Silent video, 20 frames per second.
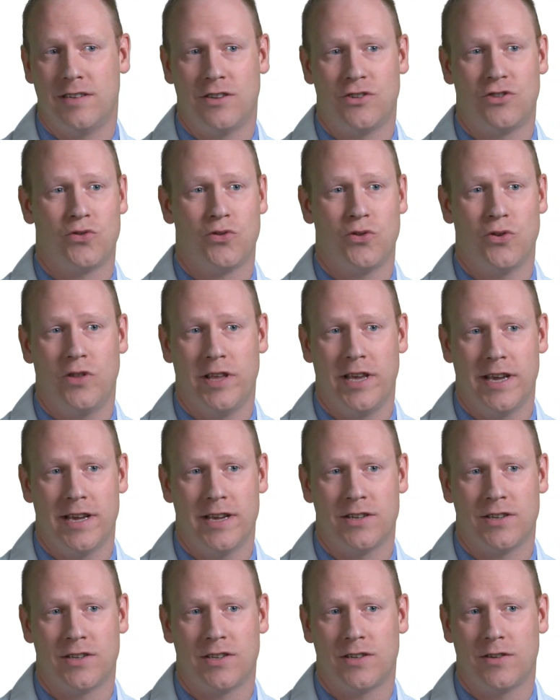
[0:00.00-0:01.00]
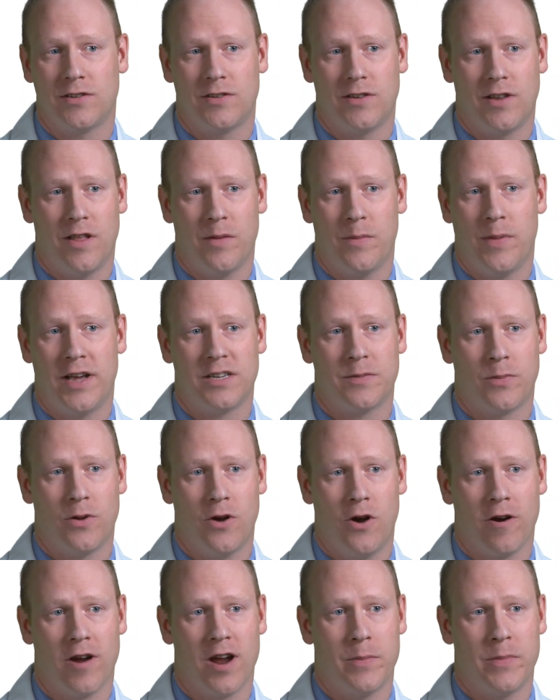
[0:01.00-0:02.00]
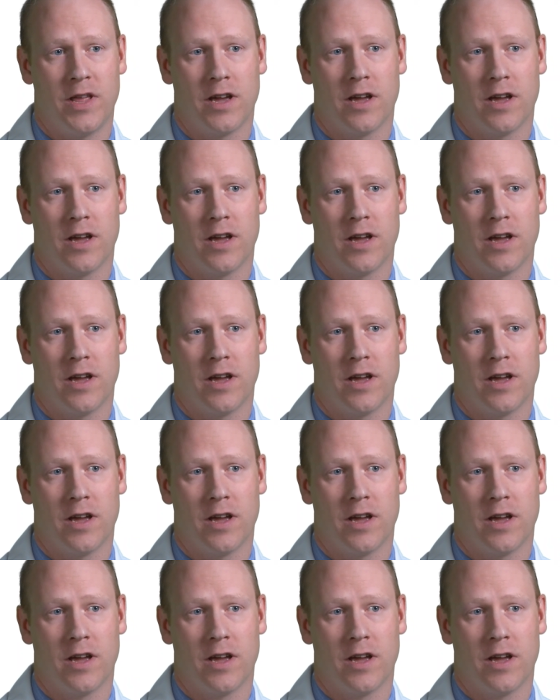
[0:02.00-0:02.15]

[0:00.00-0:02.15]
This truly is the best program in the